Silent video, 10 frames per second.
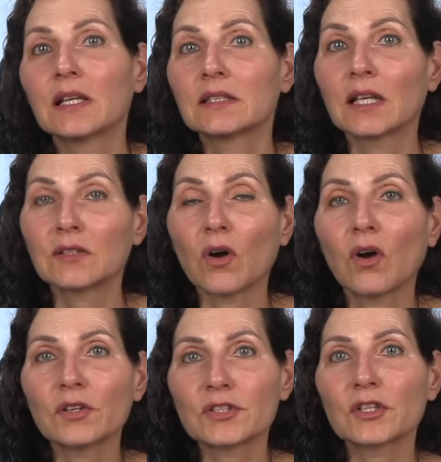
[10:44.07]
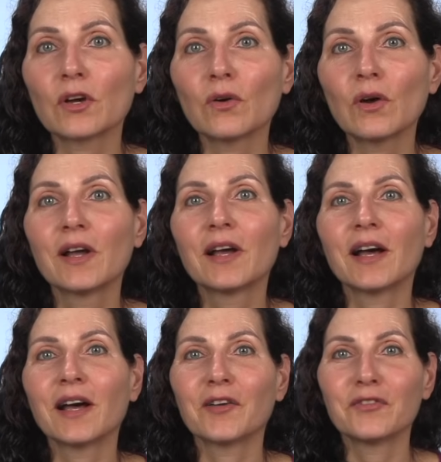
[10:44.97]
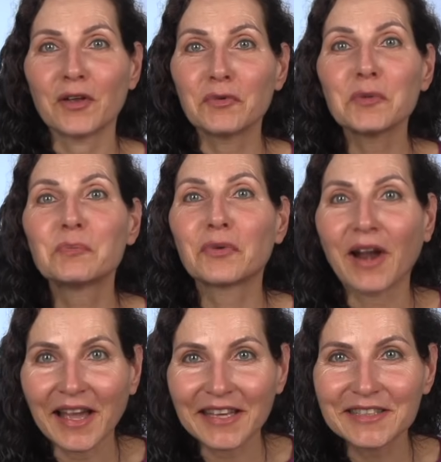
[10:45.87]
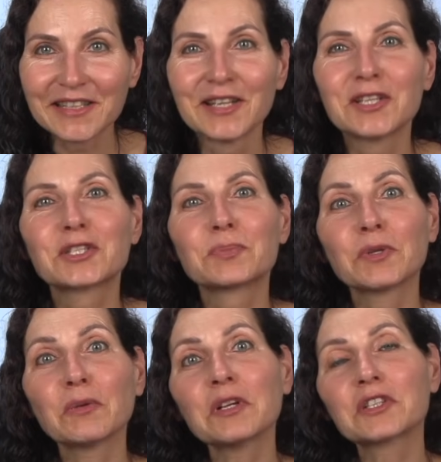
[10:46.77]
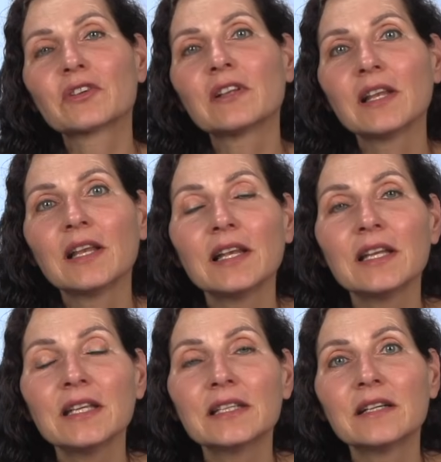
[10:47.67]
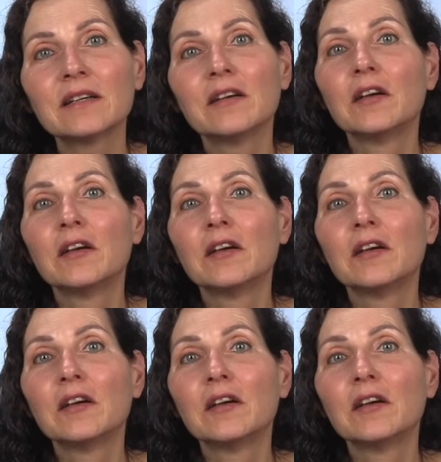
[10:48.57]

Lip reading: that also a very bright spiritual leader